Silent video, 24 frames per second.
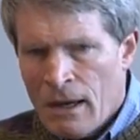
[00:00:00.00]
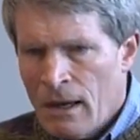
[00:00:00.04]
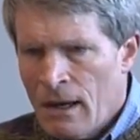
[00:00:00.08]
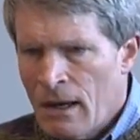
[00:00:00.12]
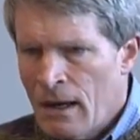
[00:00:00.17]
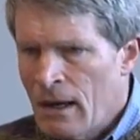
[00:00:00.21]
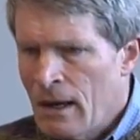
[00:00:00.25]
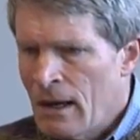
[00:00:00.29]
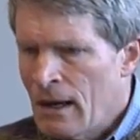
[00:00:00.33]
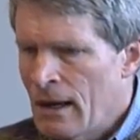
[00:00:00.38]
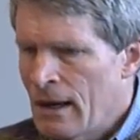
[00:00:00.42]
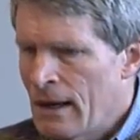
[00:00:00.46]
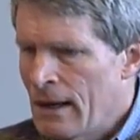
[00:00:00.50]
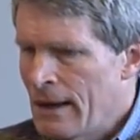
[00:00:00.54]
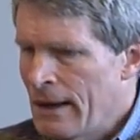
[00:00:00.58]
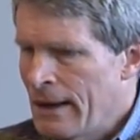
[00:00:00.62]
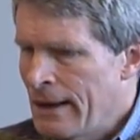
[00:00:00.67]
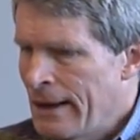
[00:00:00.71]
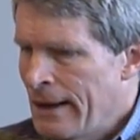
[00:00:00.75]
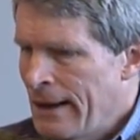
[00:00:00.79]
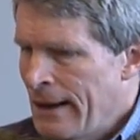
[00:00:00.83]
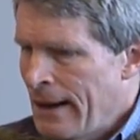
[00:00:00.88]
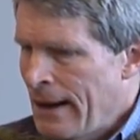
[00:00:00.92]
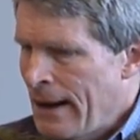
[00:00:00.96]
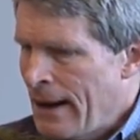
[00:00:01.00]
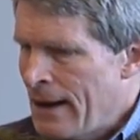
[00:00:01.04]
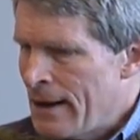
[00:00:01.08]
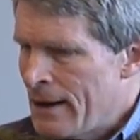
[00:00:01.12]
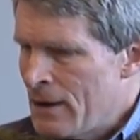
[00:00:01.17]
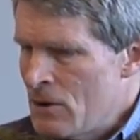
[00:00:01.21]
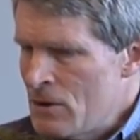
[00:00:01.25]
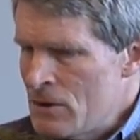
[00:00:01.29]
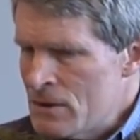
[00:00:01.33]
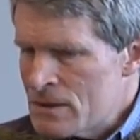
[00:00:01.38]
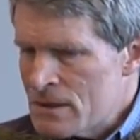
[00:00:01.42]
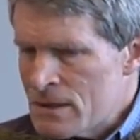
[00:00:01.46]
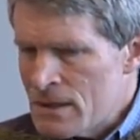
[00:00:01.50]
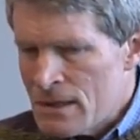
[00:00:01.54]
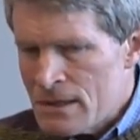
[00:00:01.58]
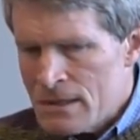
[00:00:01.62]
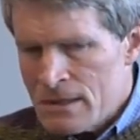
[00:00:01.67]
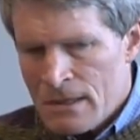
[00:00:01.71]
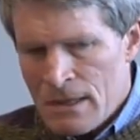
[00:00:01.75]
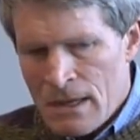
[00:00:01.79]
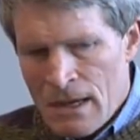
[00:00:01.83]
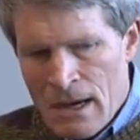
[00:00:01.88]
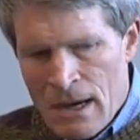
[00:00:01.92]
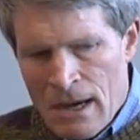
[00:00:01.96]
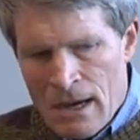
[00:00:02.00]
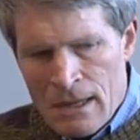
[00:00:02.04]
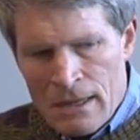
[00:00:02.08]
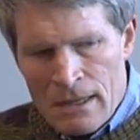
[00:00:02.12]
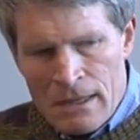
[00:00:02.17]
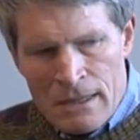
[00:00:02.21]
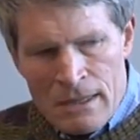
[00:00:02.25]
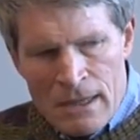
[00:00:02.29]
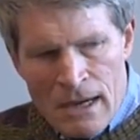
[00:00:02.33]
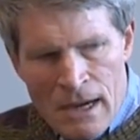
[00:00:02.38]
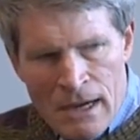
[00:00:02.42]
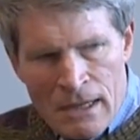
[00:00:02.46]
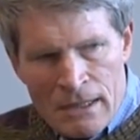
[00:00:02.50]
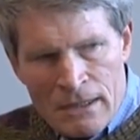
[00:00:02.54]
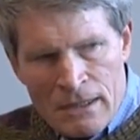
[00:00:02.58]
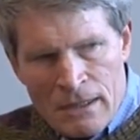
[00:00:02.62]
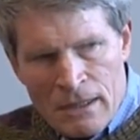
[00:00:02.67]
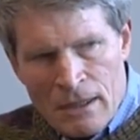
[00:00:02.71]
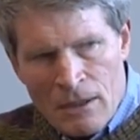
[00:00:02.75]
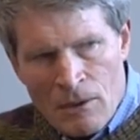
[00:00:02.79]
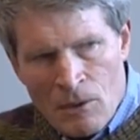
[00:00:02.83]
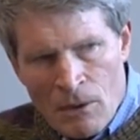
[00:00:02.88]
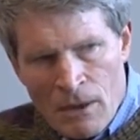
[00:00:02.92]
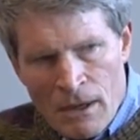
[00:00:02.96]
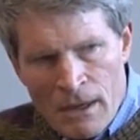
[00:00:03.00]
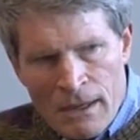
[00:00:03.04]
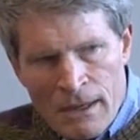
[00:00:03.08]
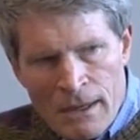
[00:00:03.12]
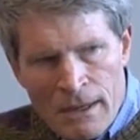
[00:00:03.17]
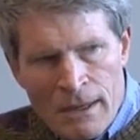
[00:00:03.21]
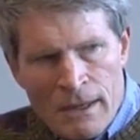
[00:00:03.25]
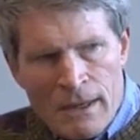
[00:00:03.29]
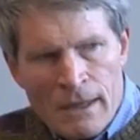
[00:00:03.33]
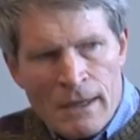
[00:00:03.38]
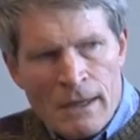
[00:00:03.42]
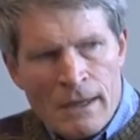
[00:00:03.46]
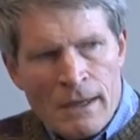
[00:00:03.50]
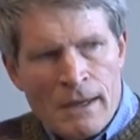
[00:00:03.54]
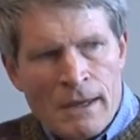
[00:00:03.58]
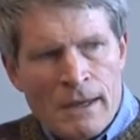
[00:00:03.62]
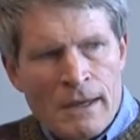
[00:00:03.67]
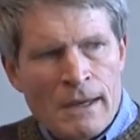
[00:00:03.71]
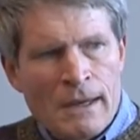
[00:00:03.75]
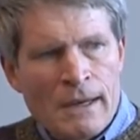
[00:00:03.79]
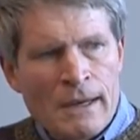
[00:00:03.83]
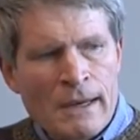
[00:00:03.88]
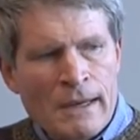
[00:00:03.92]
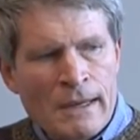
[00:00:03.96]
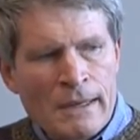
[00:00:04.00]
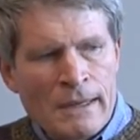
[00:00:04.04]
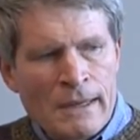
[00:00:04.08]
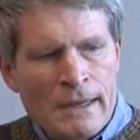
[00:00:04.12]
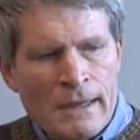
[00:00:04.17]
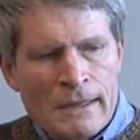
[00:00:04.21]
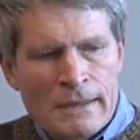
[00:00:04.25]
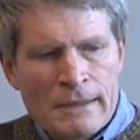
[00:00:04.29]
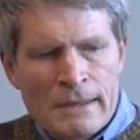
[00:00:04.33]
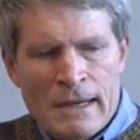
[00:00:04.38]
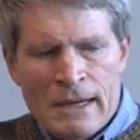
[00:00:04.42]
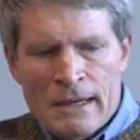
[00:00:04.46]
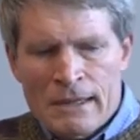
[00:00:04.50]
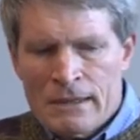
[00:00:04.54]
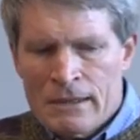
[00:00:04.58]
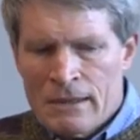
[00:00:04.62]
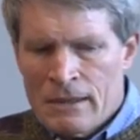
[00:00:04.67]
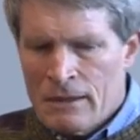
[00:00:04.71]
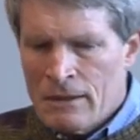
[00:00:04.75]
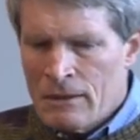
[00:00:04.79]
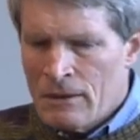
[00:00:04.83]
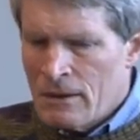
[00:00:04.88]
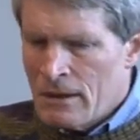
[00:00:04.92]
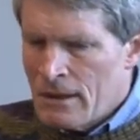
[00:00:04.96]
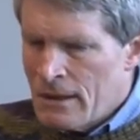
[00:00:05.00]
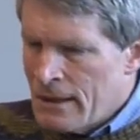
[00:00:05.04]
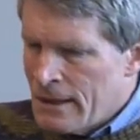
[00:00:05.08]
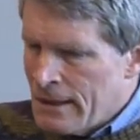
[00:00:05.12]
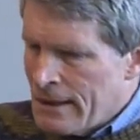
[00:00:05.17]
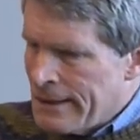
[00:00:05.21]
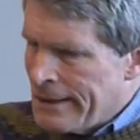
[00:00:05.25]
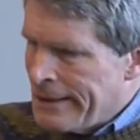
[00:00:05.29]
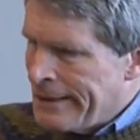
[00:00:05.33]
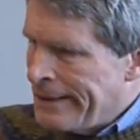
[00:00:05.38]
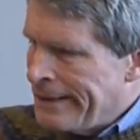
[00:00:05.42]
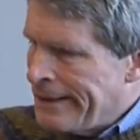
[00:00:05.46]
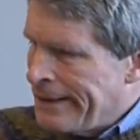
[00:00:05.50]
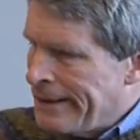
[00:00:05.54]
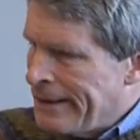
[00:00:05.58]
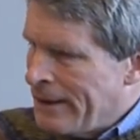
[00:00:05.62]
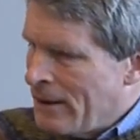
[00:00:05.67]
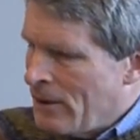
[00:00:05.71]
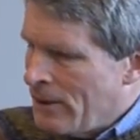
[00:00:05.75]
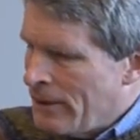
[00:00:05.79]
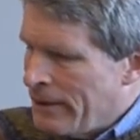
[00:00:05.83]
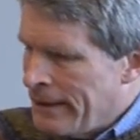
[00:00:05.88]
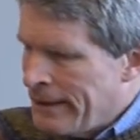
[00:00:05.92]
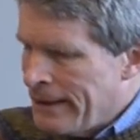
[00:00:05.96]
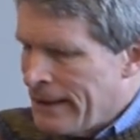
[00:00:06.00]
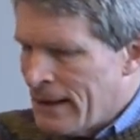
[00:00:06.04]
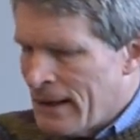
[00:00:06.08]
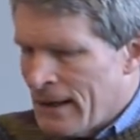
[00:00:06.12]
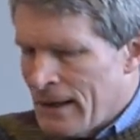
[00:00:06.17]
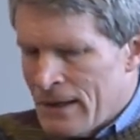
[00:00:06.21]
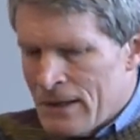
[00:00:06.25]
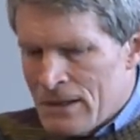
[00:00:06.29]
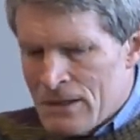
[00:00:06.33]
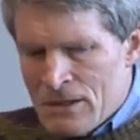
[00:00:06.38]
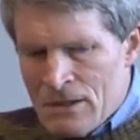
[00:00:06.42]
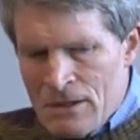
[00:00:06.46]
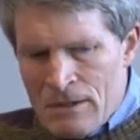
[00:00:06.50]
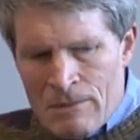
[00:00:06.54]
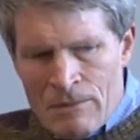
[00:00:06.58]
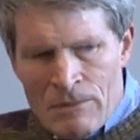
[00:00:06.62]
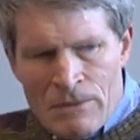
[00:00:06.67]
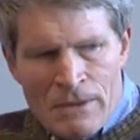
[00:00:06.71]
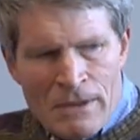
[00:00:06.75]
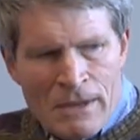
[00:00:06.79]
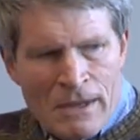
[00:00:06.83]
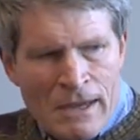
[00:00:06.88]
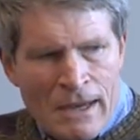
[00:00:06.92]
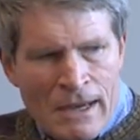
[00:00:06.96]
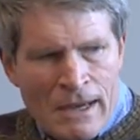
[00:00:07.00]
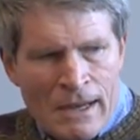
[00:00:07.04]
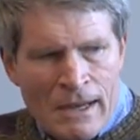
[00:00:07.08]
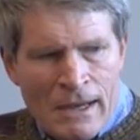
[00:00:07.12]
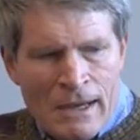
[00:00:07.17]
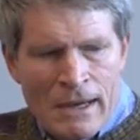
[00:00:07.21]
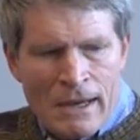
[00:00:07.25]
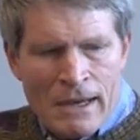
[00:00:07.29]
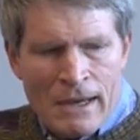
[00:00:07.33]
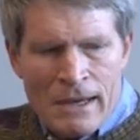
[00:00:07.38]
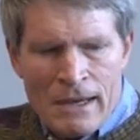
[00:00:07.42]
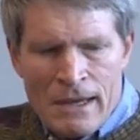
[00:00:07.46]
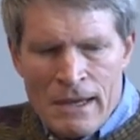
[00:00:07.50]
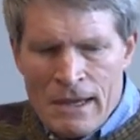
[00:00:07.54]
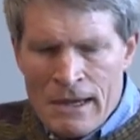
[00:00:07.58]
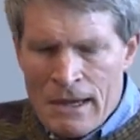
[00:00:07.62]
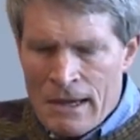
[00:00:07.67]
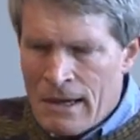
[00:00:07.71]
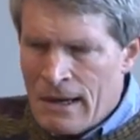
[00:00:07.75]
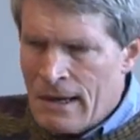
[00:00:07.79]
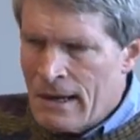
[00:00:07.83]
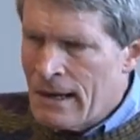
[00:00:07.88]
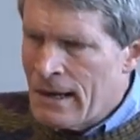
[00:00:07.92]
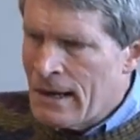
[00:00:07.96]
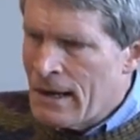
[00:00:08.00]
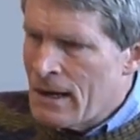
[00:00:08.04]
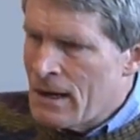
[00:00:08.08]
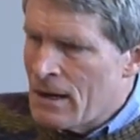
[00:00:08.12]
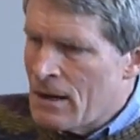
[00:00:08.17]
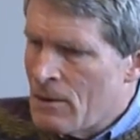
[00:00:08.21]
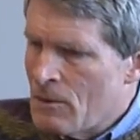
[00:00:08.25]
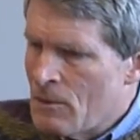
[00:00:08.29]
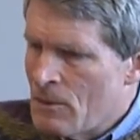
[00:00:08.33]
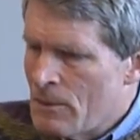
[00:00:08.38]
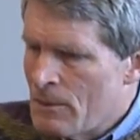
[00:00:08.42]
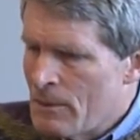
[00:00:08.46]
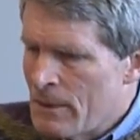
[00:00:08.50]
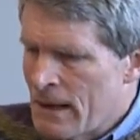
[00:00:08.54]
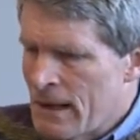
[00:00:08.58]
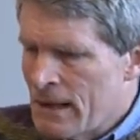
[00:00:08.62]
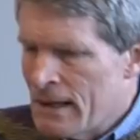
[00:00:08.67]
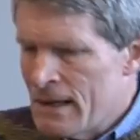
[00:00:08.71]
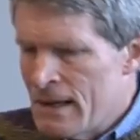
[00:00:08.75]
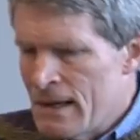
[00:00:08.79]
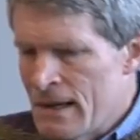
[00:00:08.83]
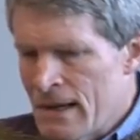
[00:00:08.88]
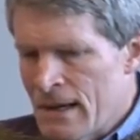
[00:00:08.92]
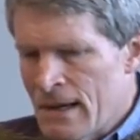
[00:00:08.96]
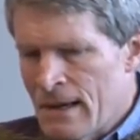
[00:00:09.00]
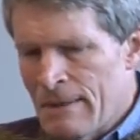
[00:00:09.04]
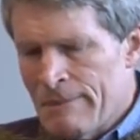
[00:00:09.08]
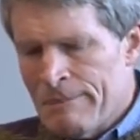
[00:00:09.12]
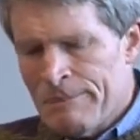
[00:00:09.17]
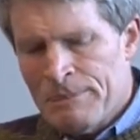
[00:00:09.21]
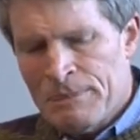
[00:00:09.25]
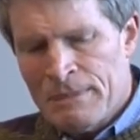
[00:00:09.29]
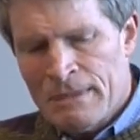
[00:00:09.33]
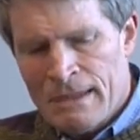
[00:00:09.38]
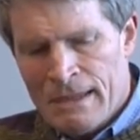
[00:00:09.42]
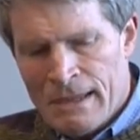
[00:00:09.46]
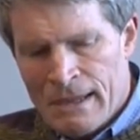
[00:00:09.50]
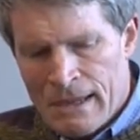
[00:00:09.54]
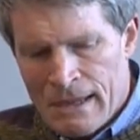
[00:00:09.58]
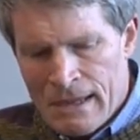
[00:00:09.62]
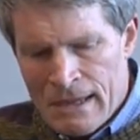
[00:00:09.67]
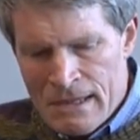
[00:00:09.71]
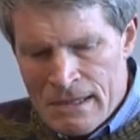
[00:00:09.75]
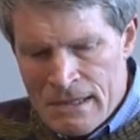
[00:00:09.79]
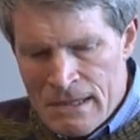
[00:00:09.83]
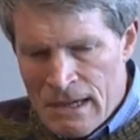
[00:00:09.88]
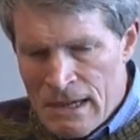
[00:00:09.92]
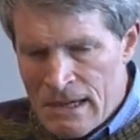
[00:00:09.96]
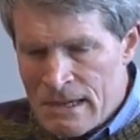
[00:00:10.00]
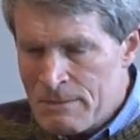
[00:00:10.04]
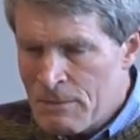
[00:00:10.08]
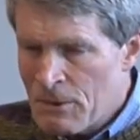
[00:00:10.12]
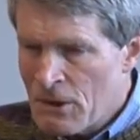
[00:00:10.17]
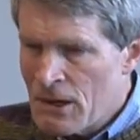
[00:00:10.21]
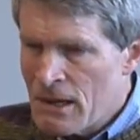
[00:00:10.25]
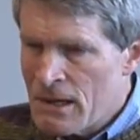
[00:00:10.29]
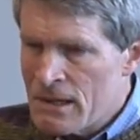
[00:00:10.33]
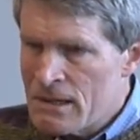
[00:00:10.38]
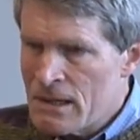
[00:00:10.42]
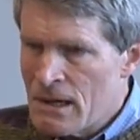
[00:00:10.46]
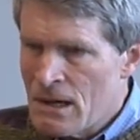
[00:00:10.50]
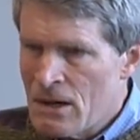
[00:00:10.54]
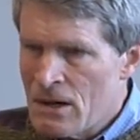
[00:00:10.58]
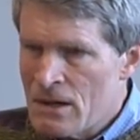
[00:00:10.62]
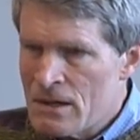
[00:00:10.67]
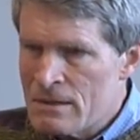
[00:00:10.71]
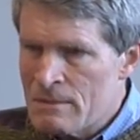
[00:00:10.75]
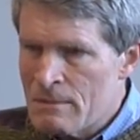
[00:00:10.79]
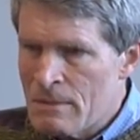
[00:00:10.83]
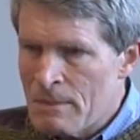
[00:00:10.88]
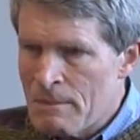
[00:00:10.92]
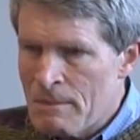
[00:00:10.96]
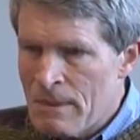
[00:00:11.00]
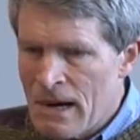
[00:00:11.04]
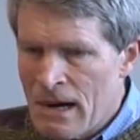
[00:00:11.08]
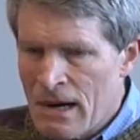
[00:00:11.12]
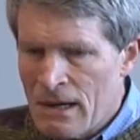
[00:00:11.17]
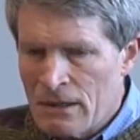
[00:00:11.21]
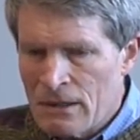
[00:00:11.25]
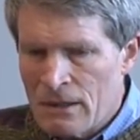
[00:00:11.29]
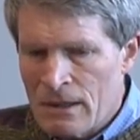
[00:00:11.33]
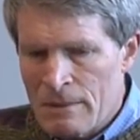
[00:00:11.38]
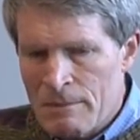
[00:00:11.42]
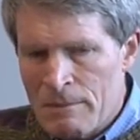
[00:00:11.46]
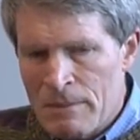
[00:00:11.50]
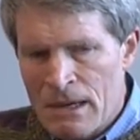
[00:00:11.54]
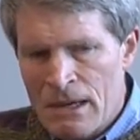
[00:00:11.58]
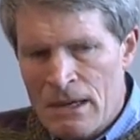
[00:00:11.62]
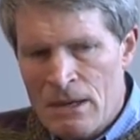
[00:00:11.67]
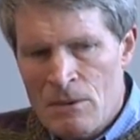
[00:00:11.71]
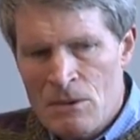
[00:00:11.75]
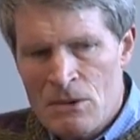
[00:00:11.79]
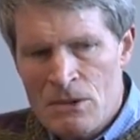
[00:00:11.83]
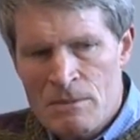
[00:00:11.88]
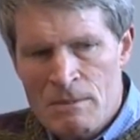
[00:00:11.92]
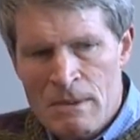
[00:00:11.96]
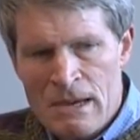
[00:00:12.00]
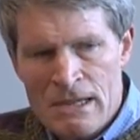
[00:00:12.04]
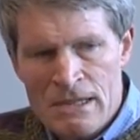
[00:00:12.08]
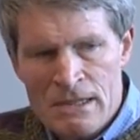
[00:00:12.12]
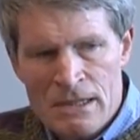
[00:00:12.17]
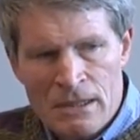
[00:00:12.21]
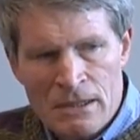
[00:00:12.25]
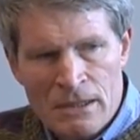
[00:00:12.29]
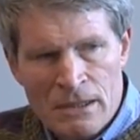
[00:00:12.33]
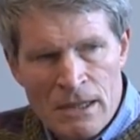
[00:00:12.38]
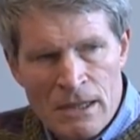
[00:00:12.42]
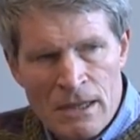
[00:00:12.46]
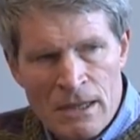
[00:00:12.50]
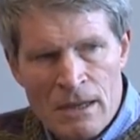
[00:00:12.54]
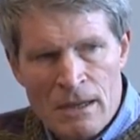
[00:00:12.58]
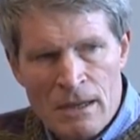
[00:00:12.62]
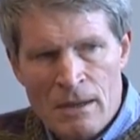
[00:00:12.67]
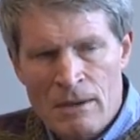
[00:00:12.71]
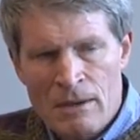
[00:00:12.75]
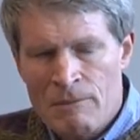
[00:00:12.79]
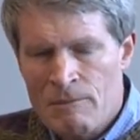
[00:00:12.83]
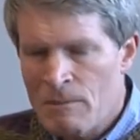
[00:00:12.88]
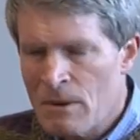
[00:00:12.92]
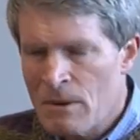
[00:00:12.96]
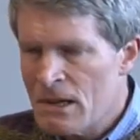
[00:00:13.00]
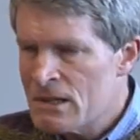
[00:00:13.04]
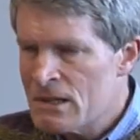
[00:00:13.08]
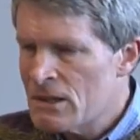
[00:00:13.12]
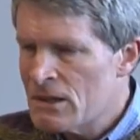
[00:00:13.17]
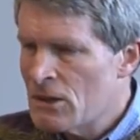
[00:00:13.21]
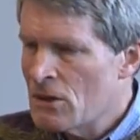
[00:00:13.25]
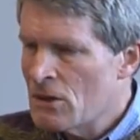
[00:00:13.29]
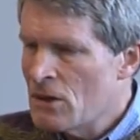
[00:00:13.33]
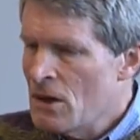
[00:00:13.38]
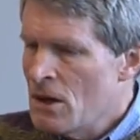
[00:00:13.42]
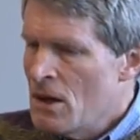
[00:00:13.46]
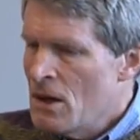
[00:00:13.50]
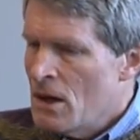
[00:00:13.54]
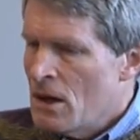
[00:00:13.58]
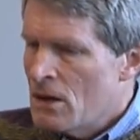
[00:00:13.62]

Uh, who is this guy? Dr. Gorka. Uh, Dr. Uh, uh, you know, uh, yeah, he, well, he um, is an expert on terrorism, apparently, but he was basically President